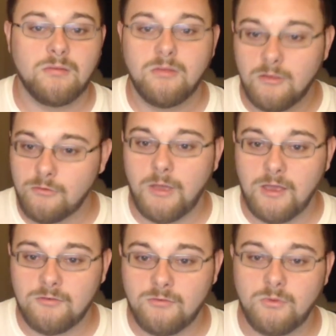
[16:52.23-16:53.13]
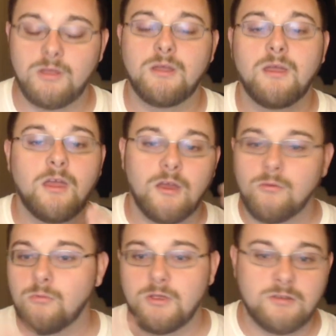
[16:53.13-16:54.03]
this past week.
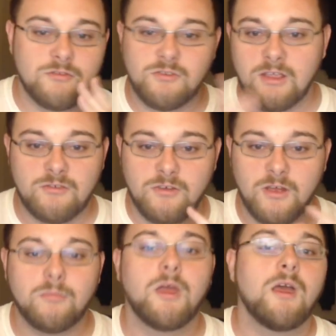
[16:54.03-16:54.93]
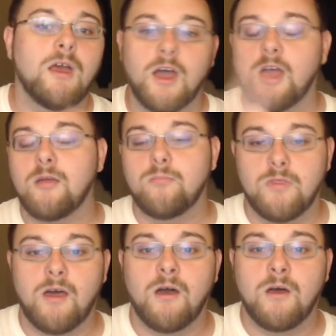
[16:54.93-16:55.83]
We change up. I'm
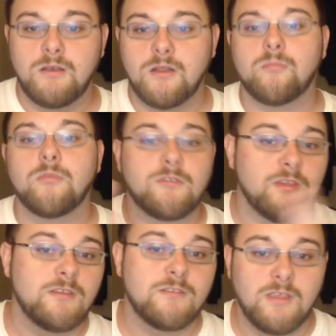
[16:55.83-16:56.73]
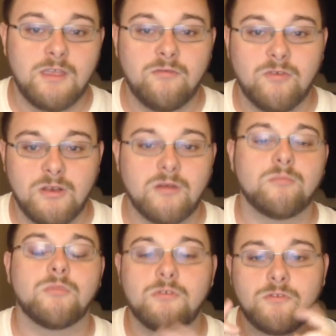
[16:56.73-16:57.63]
the odd numbers, he's the even
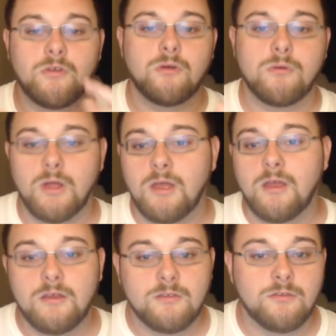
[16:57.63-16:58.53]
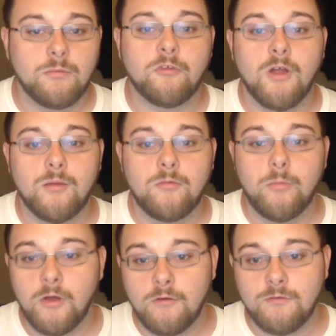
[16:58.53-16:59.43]
numbers, so subscribe to
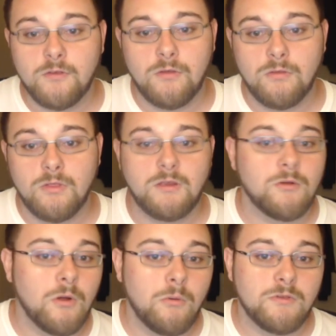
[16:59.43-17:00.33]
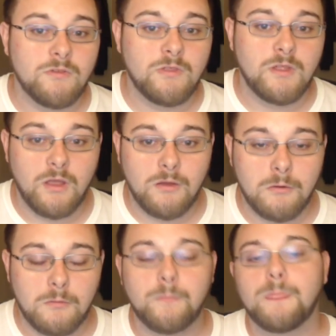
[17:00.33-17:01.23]
both so that you're always in the
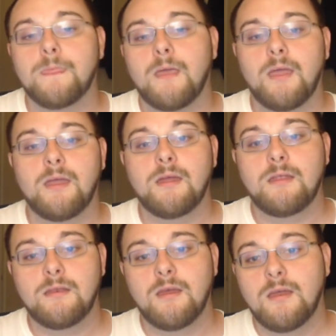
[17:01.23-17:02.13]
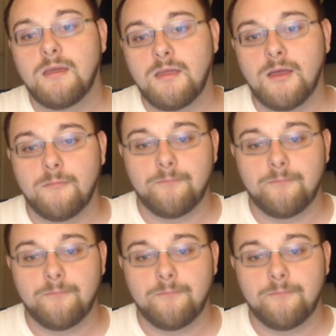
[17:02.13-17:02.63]
know. And yeah,